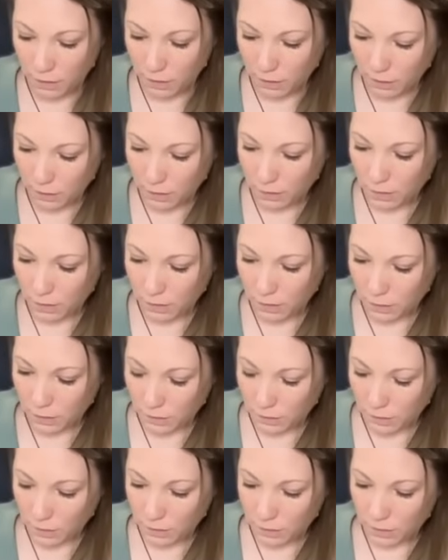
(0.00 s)

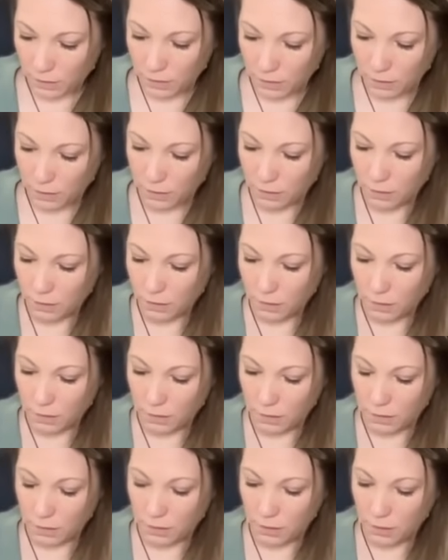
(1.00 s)

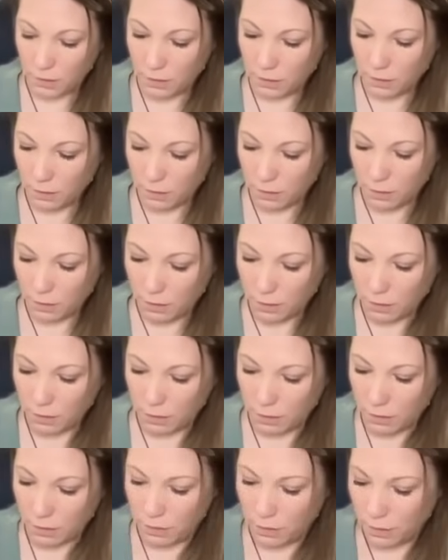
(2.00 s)

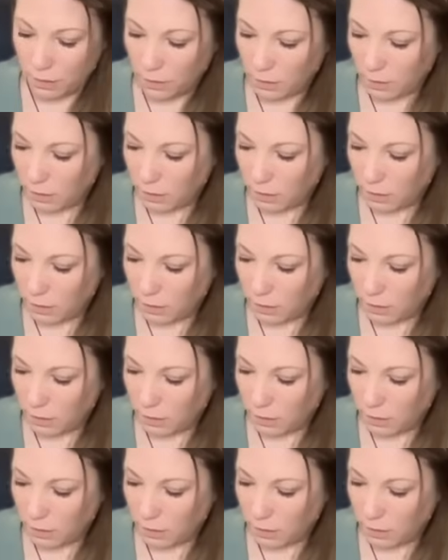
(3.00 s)
[no speech]